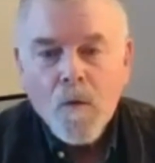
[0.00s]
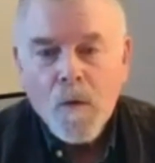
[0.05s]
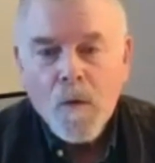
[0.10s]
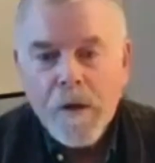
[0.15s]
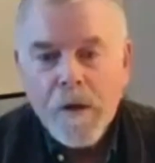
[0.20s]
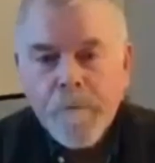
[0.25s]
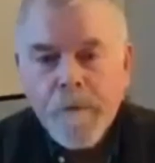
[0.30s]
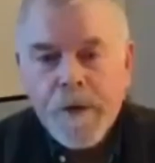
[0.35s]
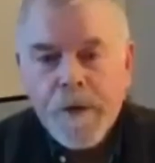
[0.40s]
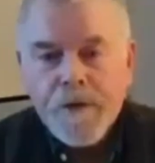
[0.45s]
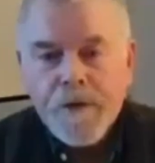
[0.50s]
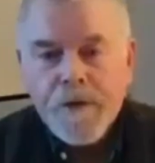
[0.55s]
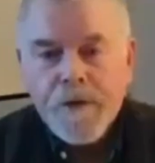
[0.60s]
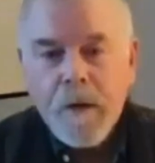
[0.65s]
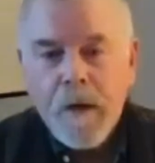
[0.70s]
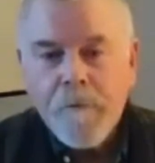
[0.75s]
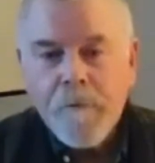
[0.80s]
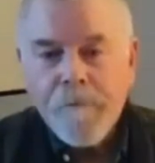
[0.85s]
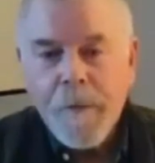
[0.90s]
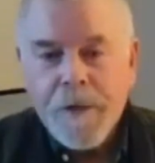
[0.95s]
Well,
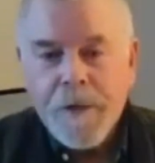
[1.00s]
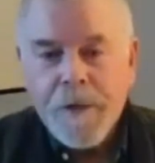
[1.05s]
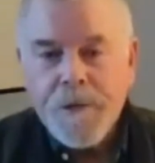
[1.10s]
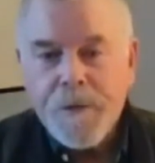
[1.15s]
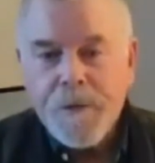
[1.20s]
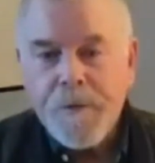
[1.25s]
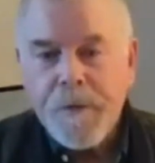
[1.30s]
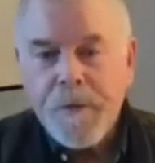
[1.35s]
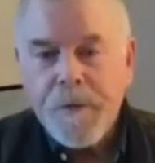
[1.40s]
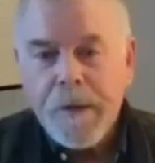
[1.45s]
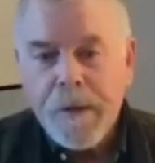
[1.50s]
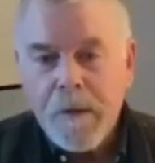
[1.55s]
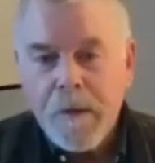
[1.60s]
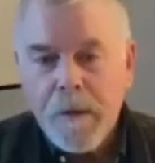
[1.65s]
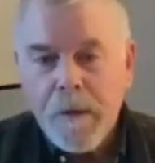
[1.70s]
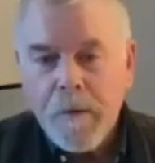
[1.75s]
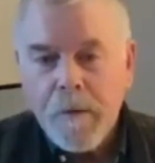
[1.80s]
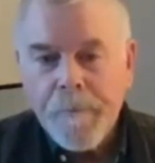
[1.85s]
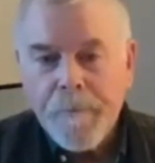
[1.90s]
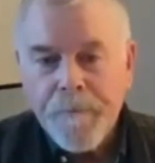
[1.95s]
I've mentioned
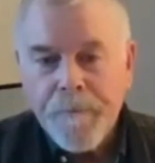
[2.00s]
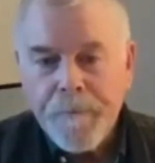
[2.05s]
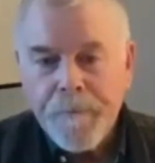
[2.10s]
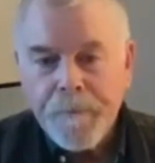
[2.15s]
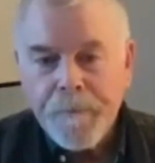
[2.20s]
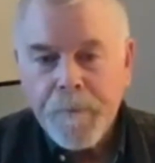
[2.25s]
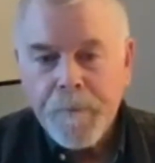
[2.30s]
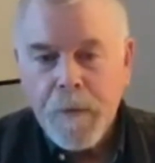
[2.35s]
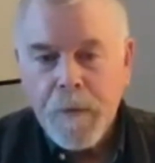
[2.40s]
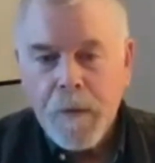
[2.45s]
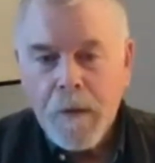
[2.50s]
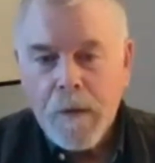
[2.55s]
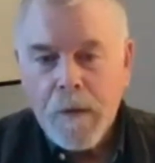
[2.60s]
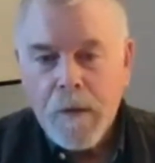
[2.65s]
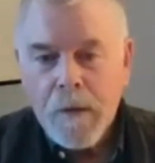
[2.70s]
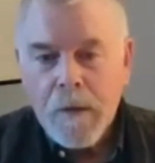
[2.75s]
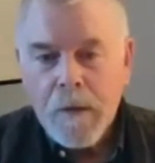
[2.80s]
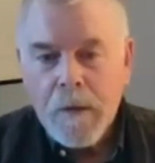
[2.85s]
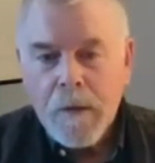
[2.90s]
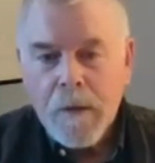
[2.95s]
the
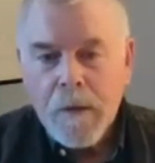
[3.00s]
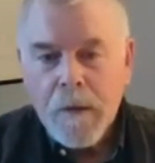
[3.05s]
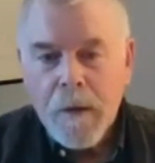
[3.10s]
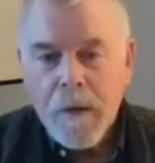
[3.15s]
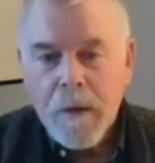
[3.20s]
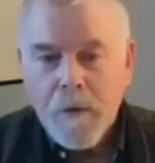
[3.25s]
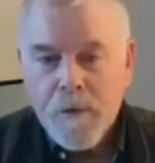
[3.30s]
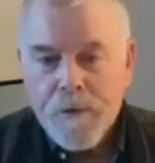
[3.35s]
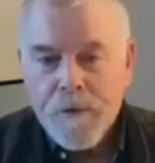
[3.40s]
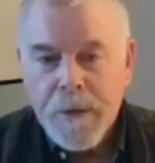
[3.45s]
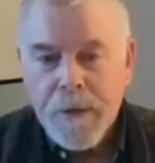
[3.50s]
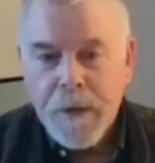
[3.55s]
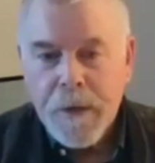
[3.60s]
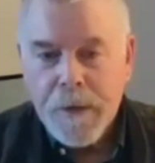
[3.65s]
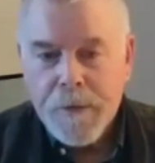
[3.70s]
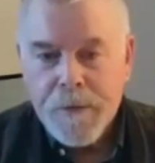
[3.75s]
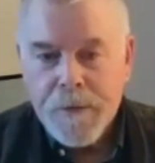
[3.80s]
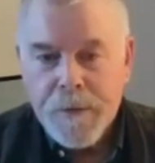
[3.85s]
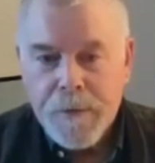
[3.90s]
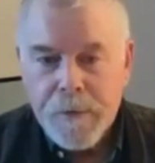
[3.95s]

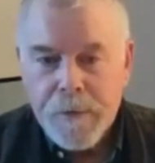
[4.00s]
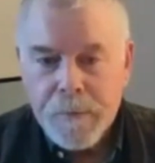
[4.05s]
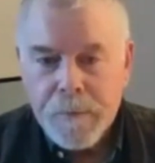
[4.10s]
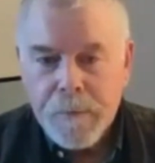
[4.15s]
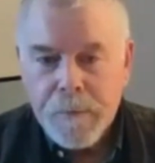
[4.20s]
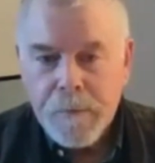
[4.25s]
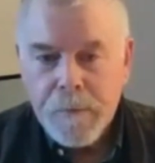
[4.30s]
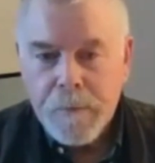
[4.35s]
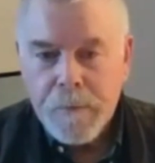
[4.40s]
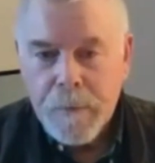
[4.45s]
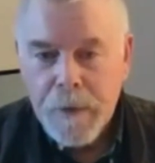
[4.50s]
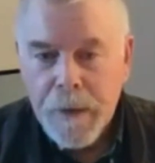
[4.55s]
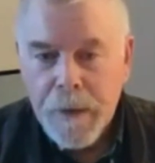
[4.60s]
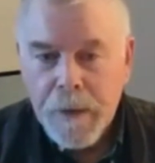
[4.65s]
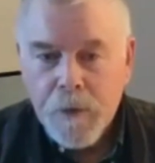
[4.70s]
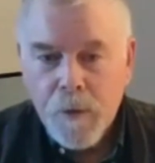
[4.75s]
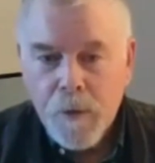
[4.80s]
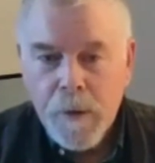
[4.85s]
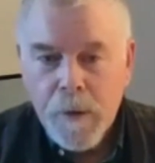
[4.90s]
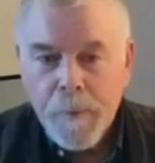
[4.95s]
NRCS
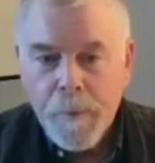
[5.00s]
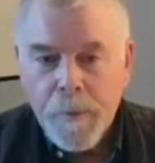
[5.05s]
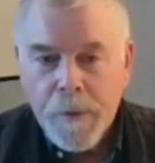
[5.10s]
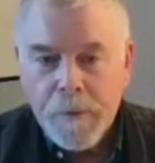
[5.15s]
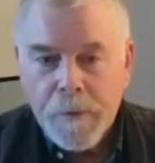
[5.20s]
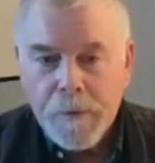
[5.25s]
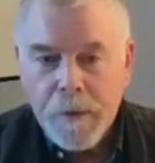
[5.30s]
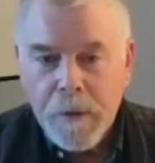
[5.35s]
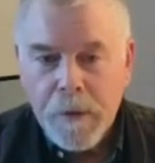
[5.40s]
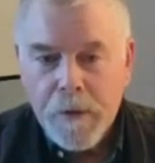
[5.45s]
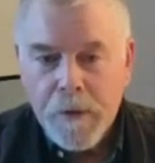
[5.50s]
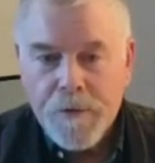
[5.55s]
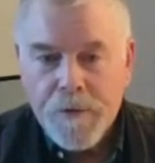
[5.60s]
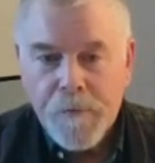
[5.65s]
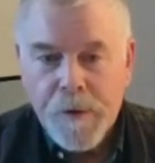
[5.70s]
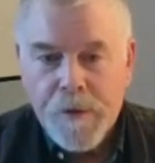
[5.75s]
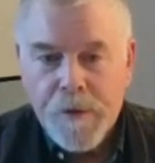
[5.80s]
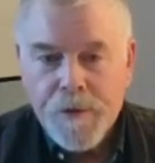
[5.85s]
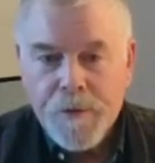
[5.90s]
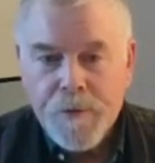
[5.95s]
EQIP and
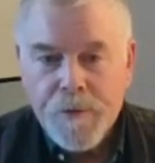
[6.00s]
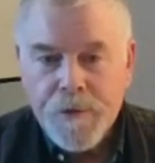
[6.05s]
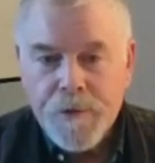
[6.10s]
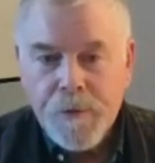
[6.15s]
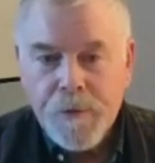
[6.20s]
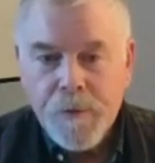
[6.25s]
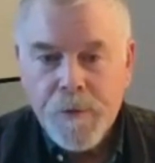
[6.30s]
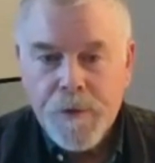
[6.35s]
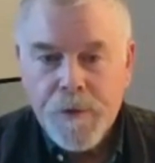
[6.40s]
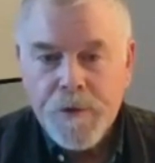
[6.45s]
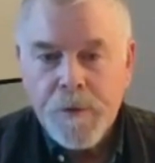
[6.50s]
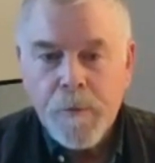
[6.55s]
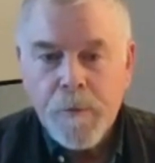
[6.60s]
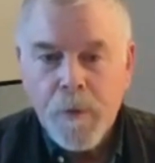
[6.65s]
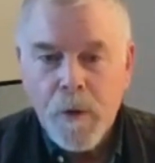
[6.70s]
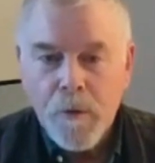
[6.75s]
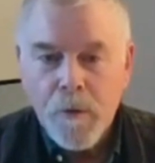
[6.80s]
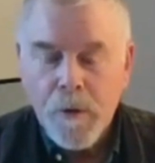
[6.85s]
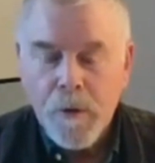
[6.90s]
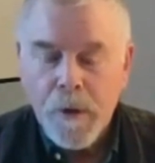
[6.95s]
conservation stewardship
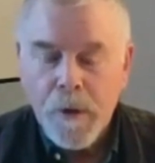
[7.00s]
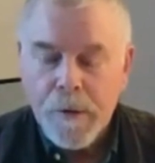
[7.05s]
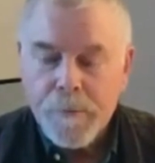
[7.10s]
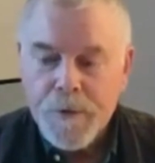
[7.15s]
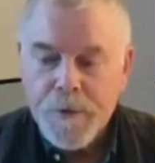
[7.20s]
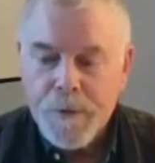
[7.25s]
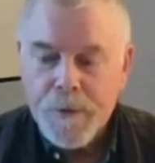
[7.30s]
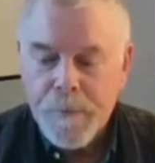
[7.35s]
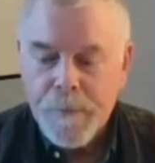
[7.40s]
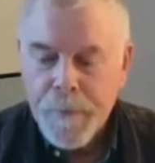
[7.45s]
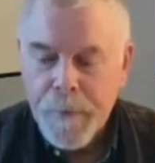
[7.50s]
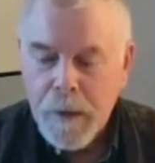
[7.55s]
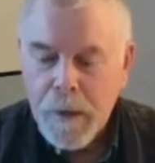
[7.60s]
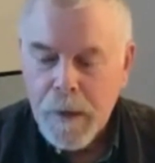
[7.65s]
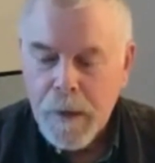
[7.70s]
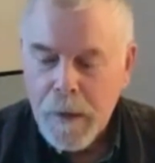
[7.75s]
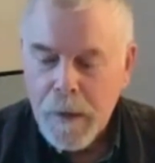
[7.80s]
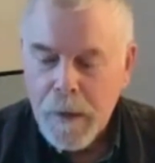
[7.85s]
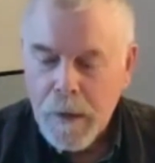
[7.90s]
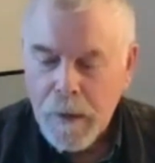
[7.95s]
programs,
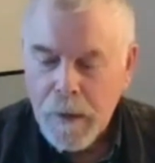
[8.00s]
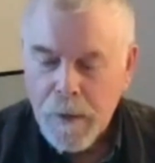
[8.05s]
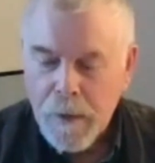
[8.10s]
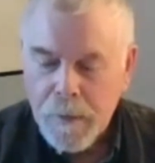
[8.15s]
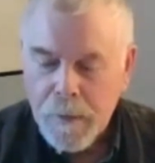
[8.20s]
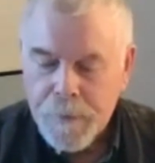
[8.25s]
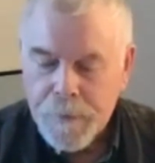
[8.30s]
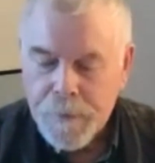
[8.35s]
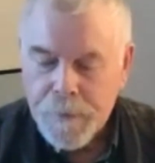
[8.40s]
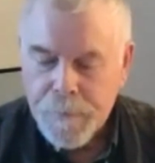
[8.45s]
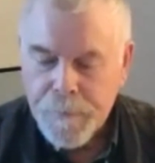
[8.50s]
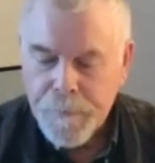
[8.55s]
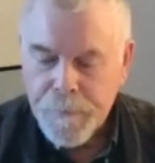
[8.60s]
and